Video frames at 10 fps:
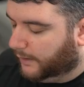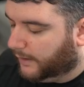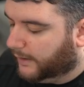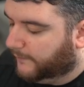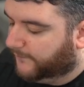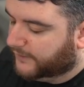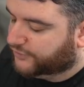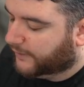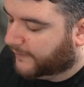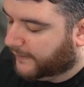And
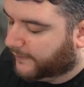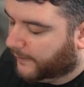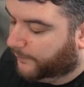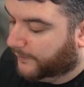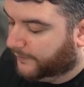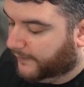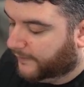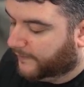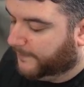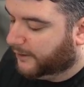finishing things up with the
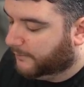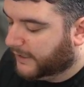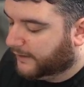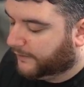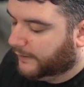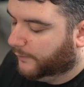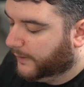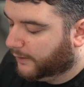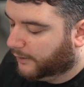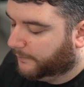Spirit Math,
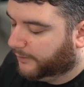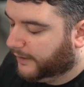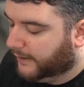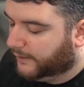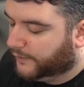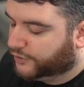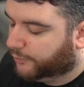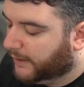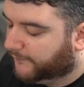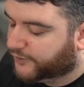we are playing
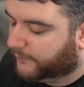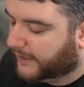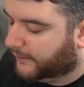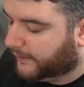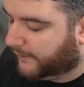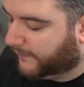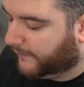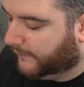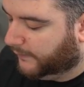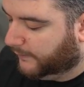12
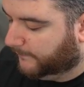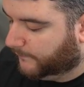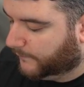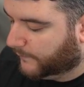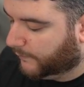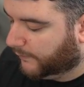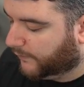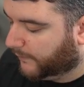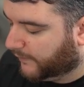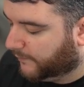Terratlas. Where's
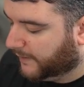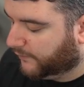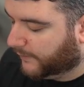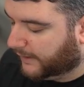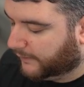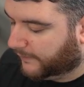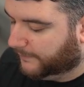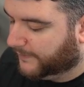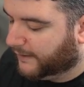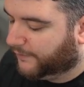the rest of my Terratlas?
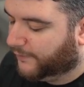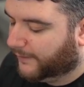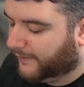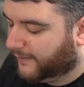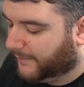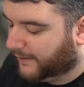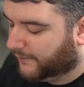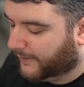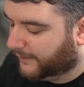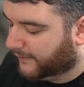There's the rest of my
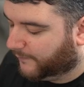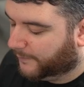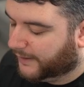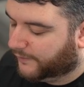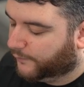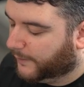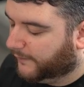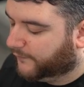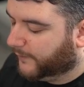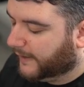Terratlas. We're playing
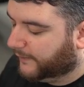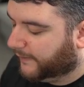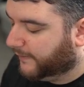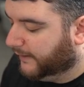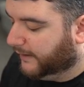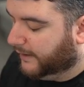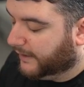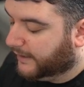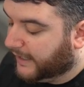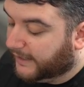12 Terratlas
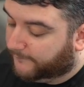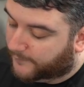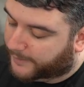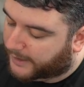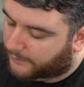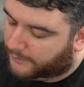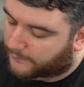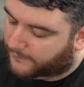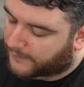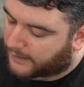and 8
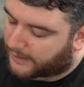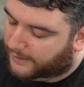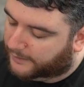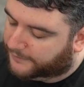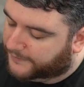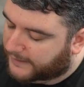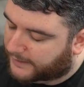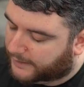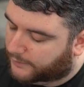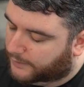Vapyros. I think
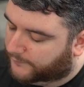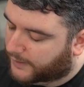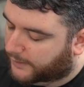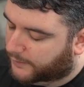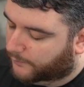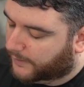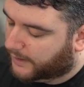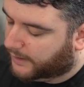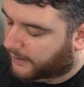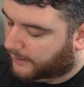I could have gotten
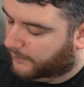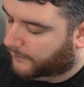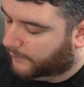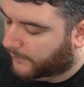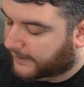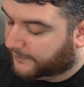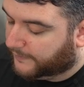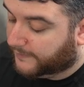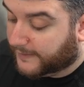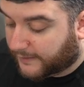away with
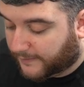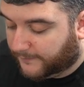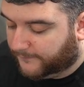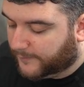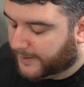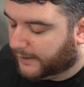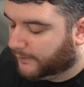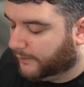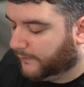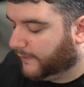6
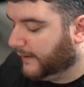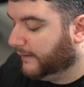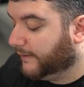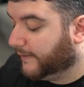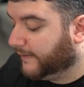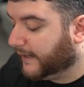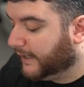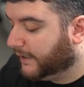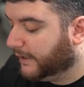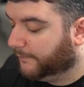Vapyros
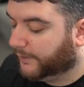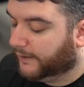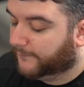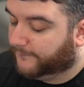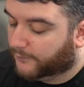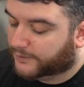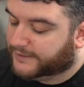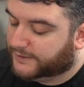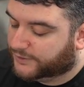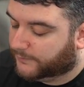instead and played
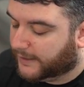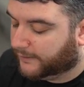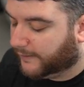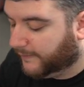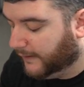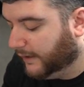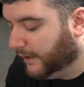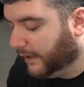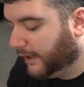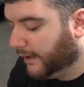14 Terratlas,
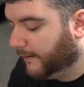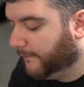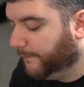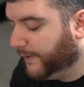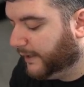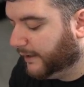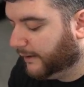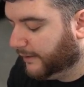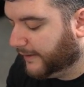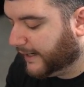
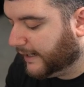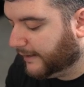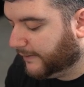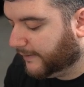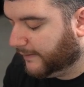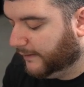being that